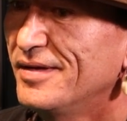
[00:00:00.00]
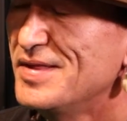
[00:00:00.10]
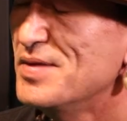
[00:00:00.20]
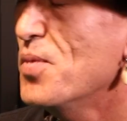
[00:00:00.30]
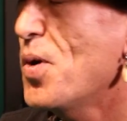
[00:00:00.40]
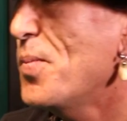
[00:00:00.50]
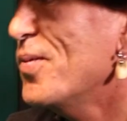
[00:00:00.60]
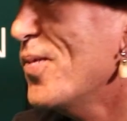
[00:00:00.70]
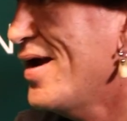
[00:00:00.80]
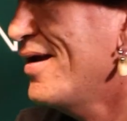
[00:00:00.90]
in the
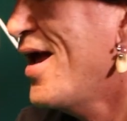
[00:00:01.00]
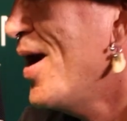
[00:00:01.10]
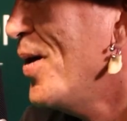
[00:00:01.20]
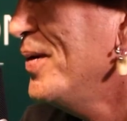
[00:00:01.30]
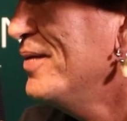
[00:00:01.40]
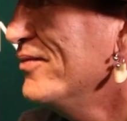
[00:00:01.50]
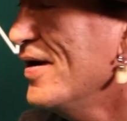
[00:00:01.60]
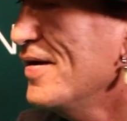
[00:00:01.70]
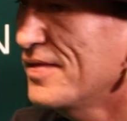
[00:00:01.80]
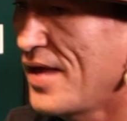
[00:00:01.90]
moment right now, I'm
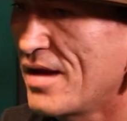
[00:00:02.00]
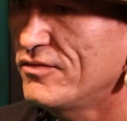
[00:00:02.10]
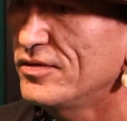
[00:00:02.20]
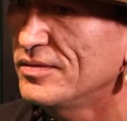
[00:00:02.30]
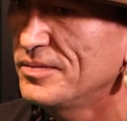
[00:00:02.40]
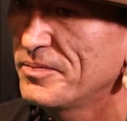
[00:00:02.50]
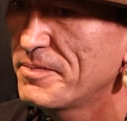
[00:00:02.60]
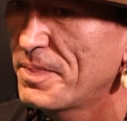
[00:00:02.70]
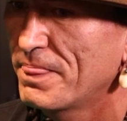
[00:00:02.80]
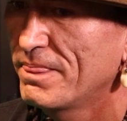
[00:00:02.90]
very thankful
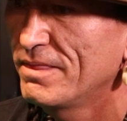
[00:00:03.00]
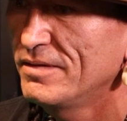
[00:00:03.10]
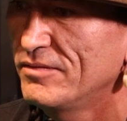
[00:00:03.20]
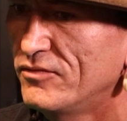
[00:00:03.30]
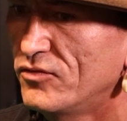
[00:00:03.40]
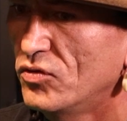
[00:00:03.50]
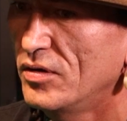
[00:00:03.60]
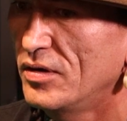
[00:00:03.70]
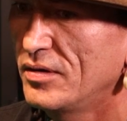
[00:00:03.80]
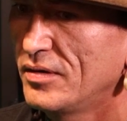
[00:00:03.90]

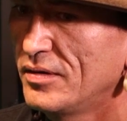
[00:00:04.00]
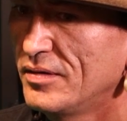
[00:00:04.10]
for